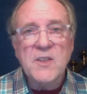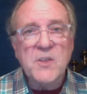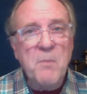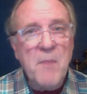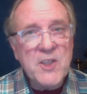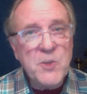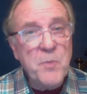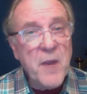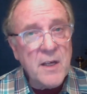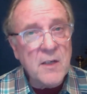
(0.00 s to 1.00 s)
much
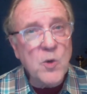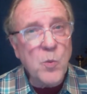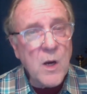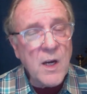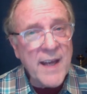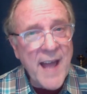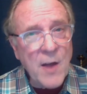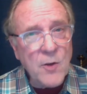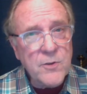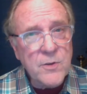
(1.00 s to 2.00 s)
better to work it
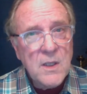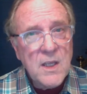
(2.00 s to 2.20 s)
out